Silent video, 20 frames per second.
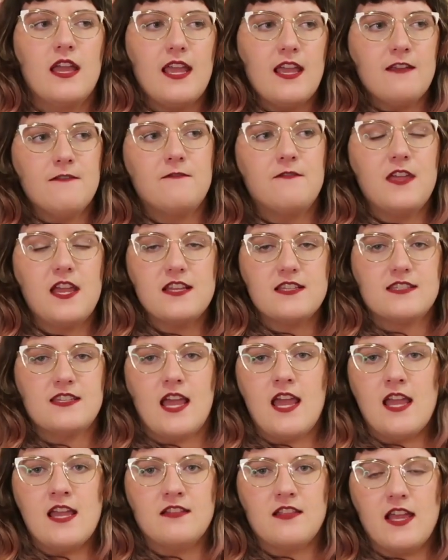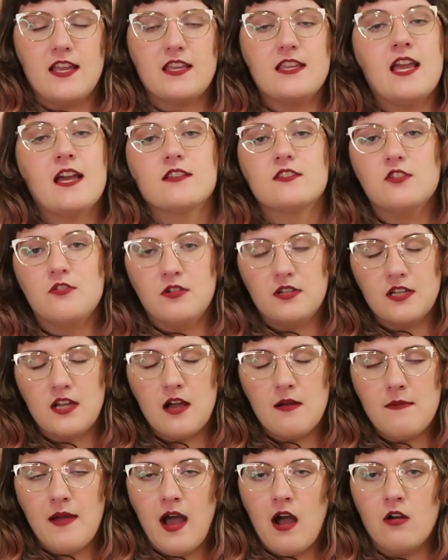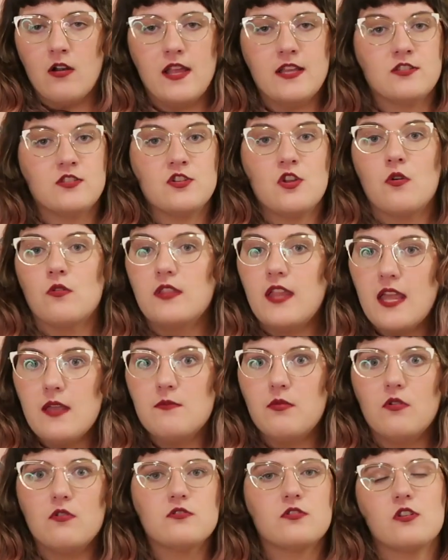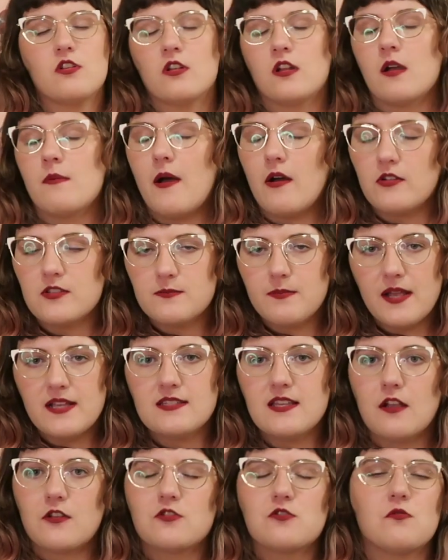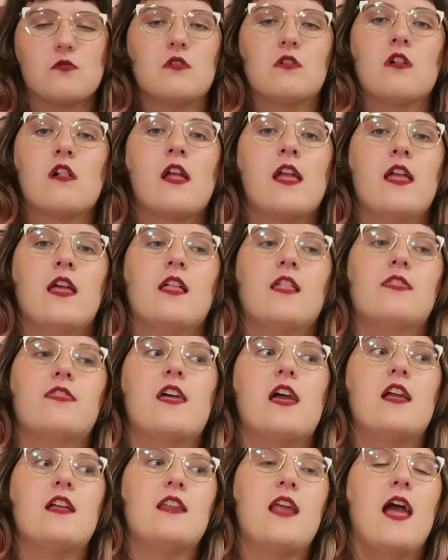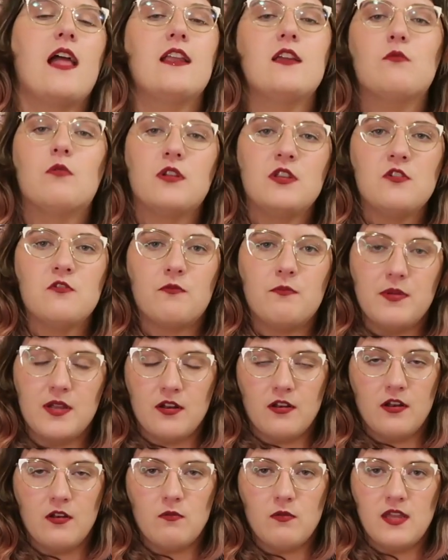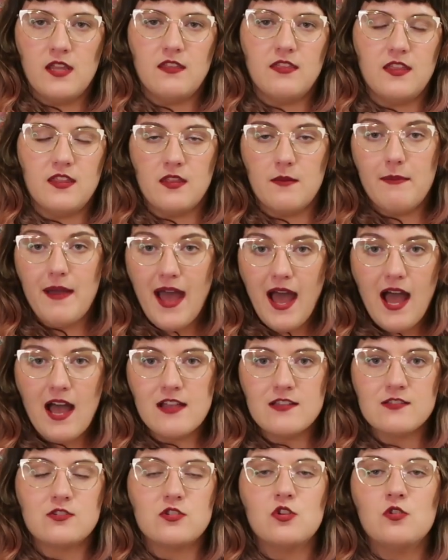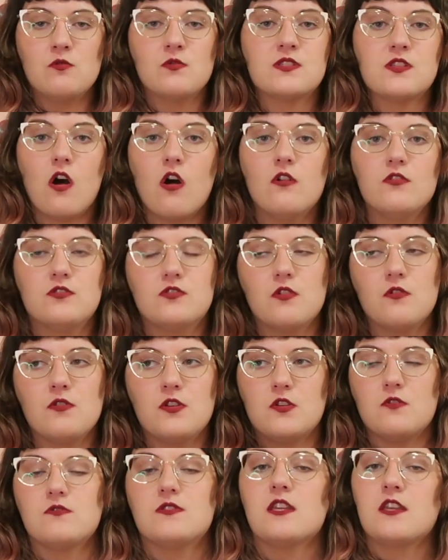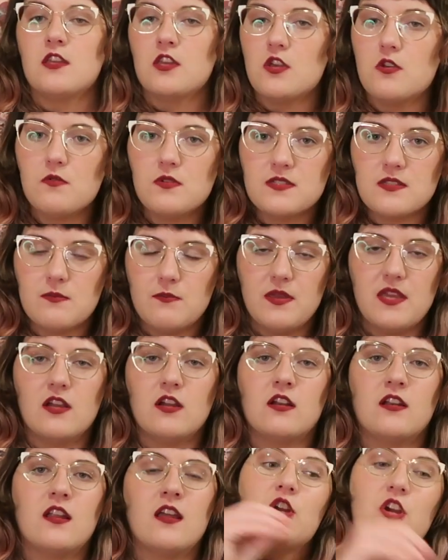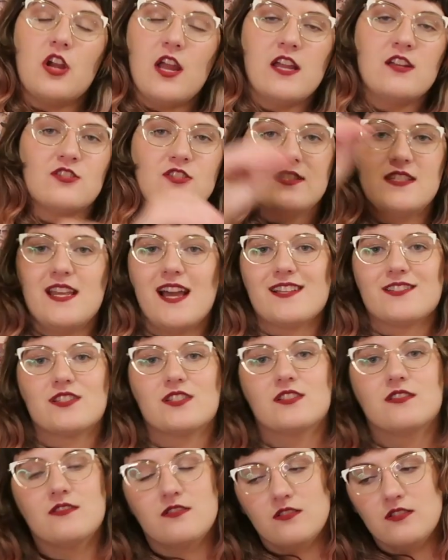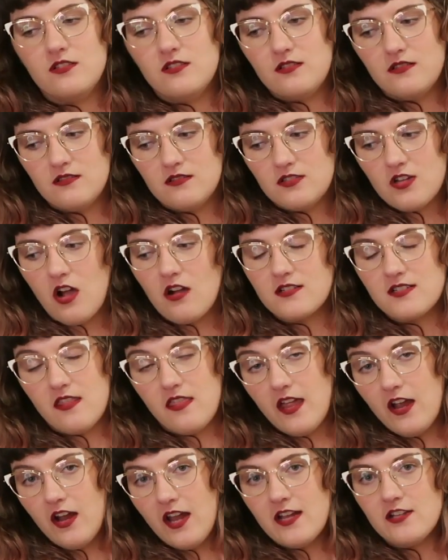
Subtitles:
if they say like, yes, you can come out as no labels, you can come out as bisexual, then anyone you've bearded with in the past who was also using you as a beard, your agency has to talk to their